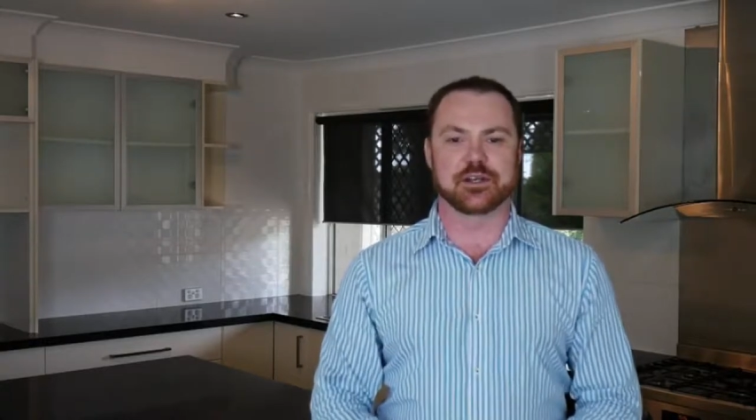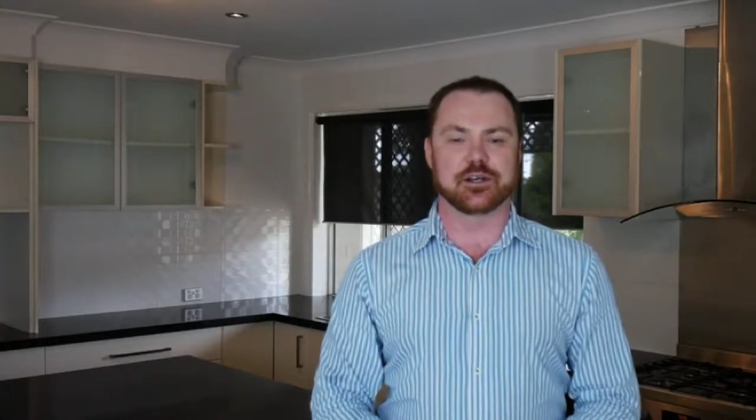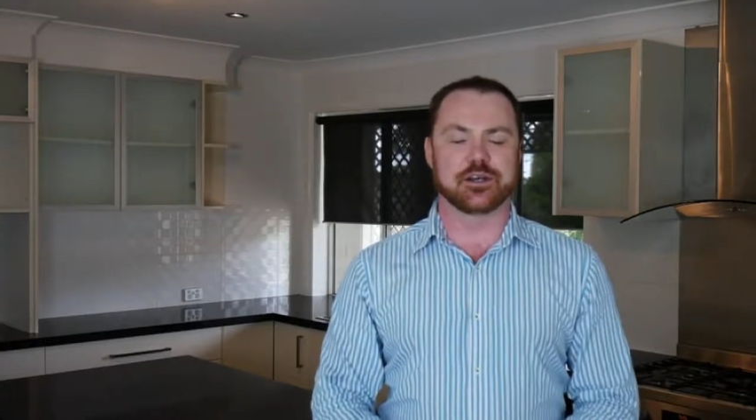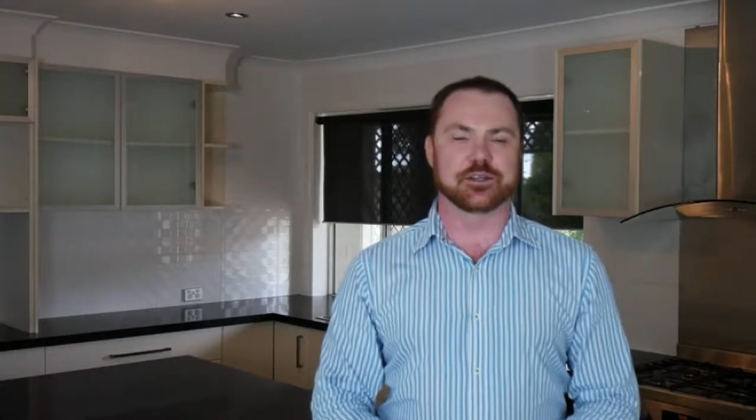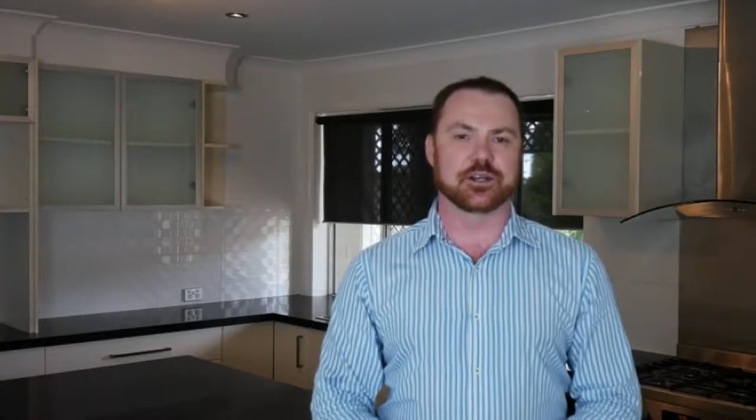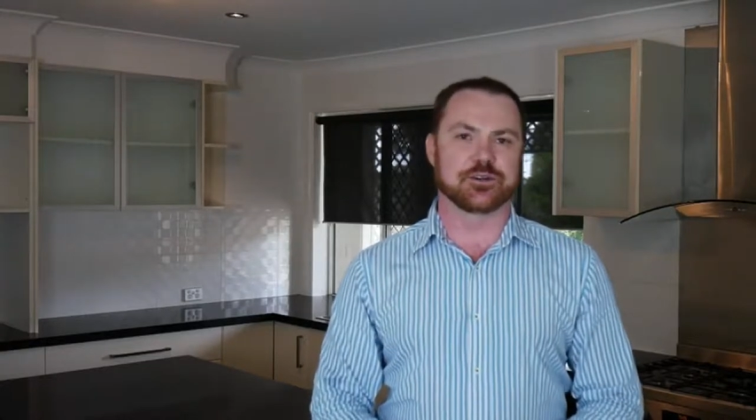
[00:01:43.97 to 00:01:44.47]

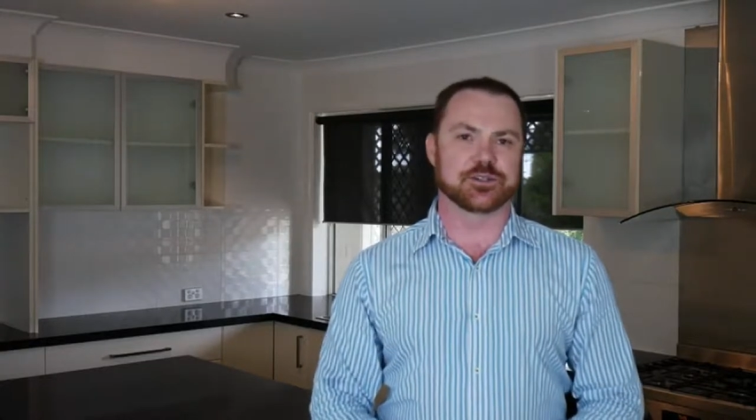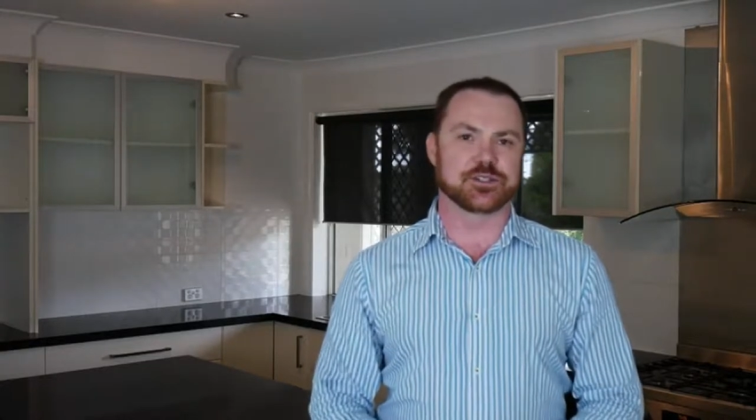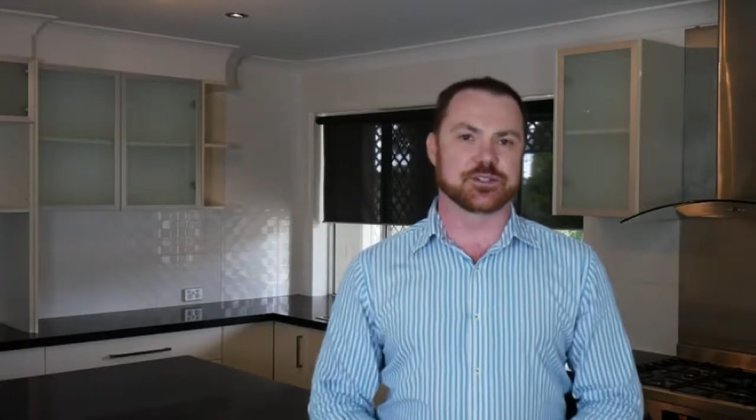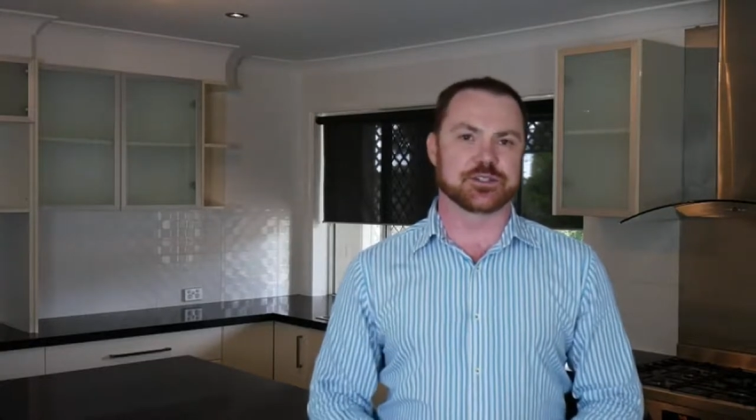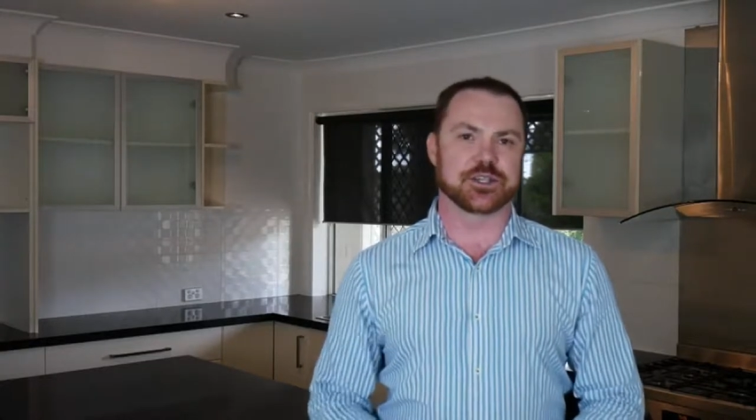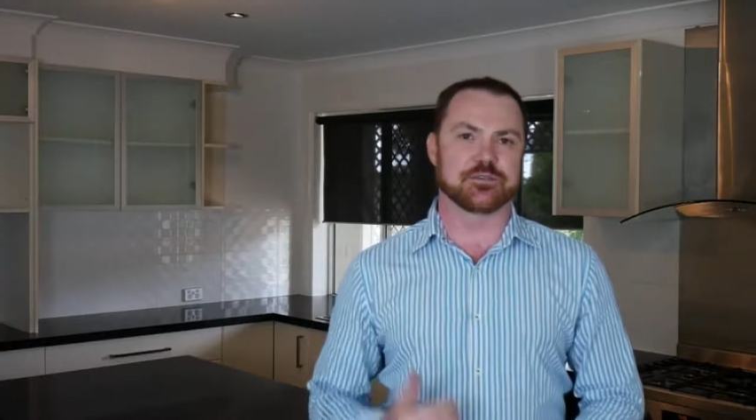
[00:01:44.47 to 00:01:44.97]
I encourage
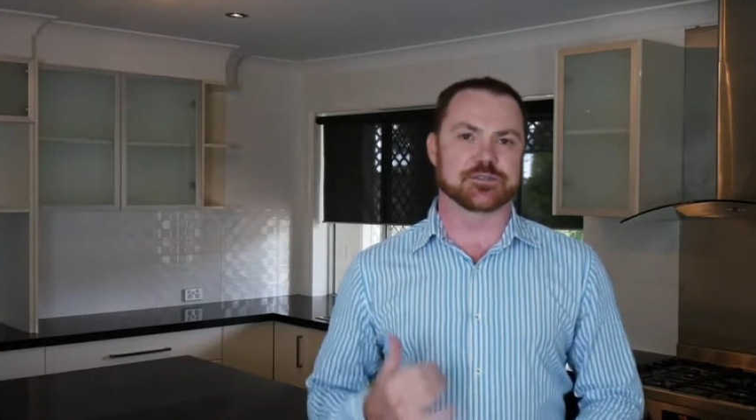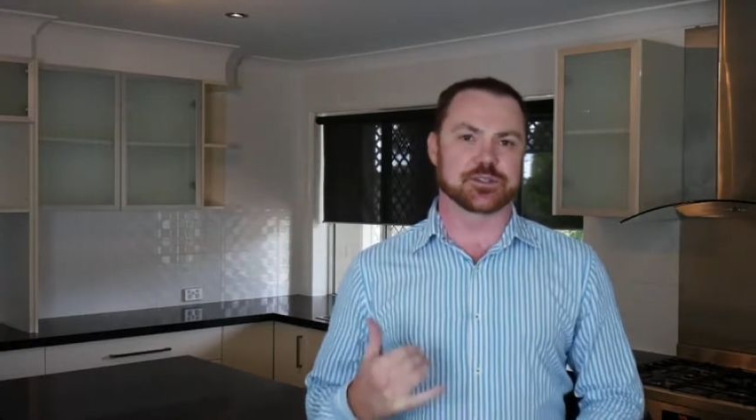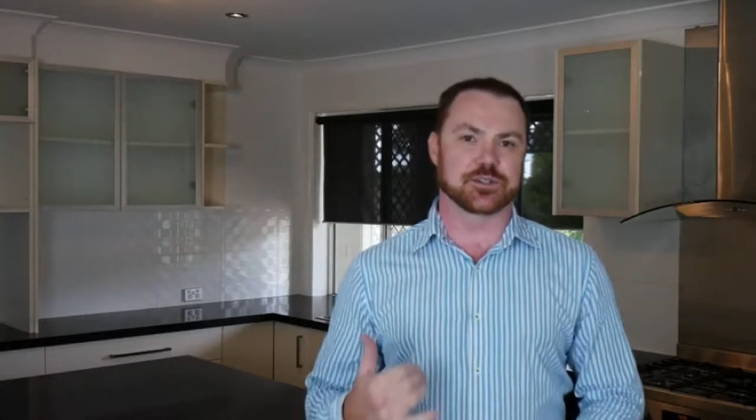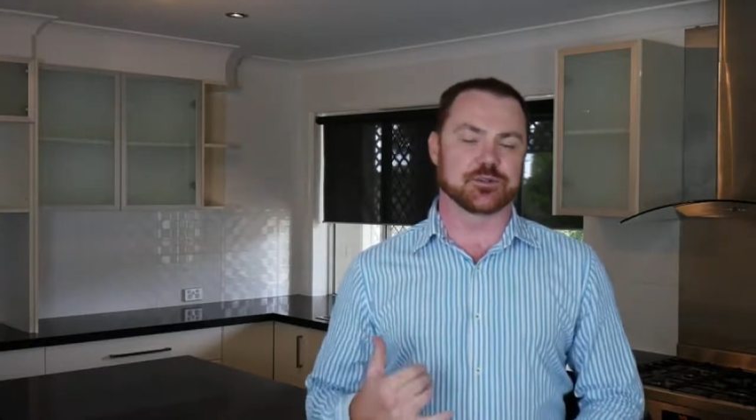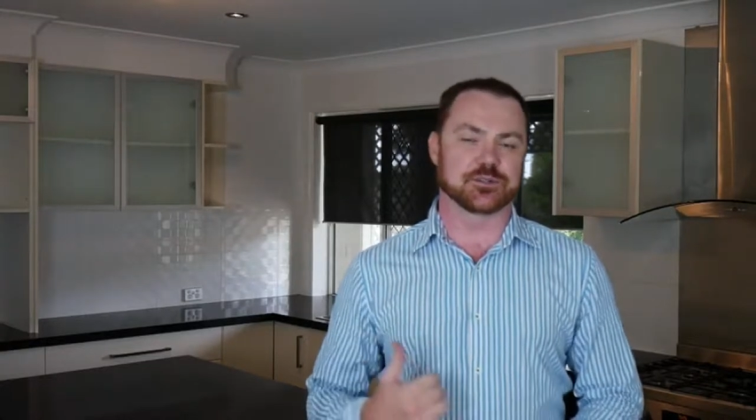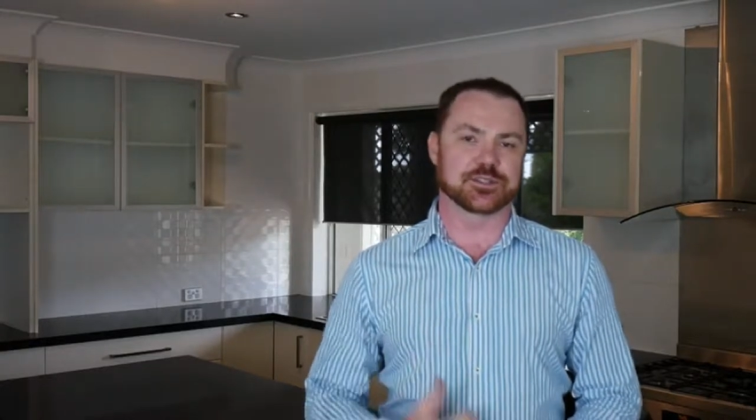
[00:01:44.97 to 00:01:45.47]
you to give us
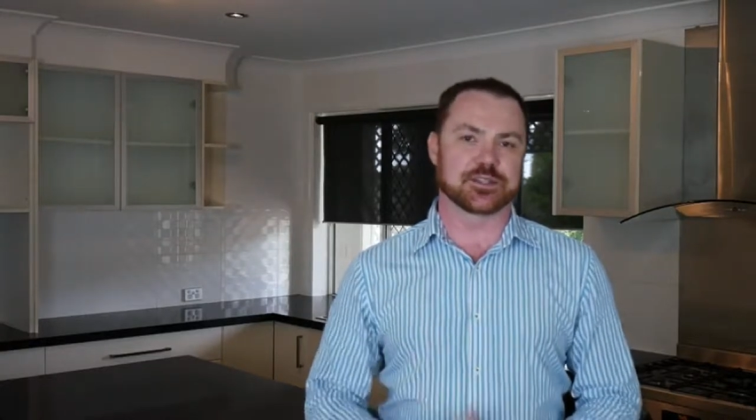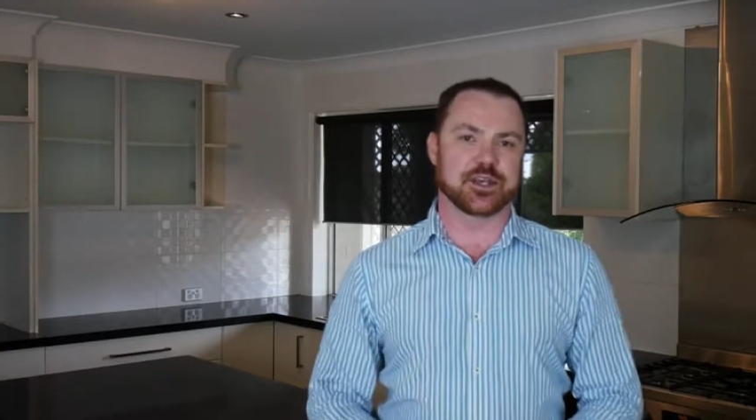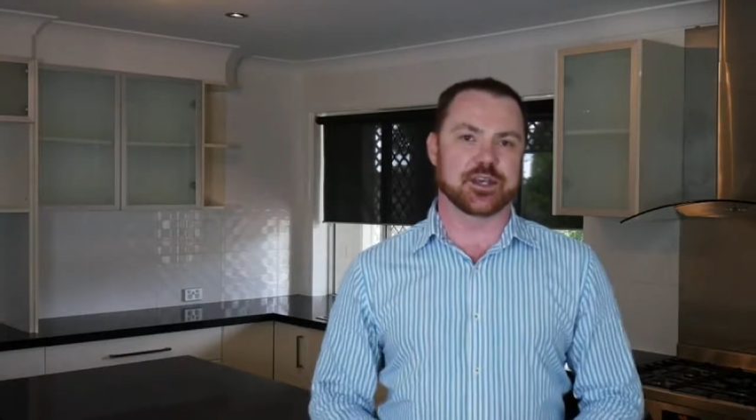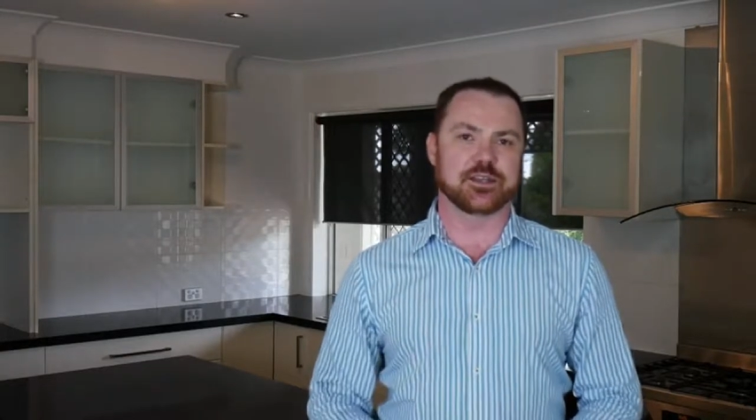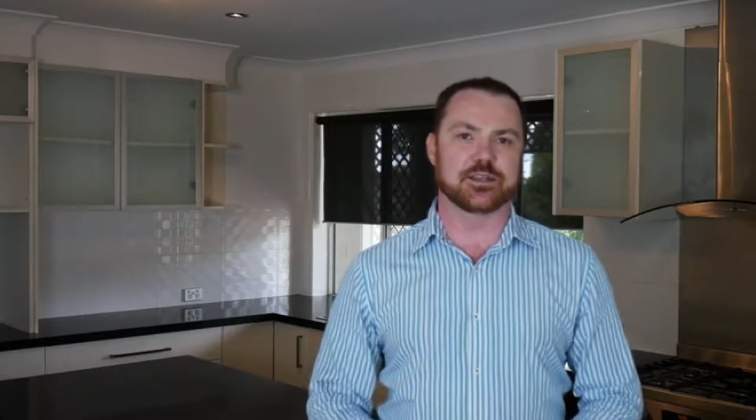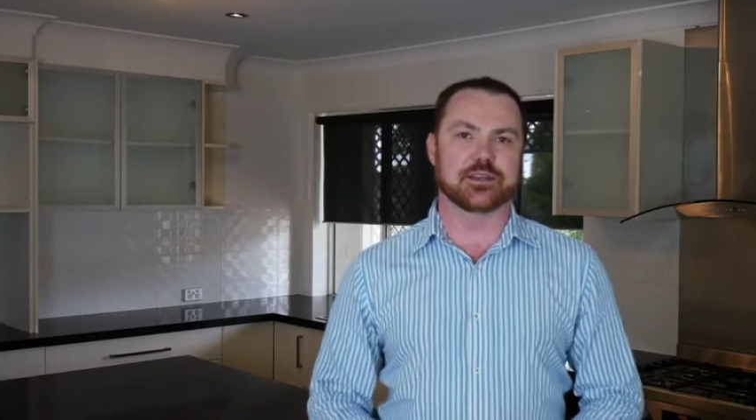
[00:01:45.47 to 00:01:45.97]
a call
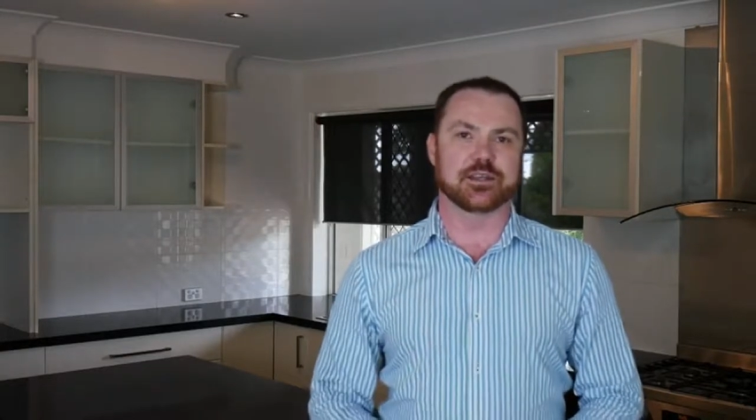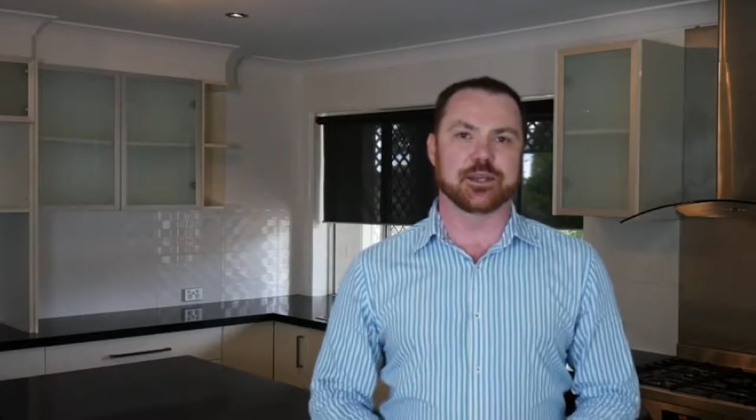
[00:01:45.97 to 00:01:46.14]
today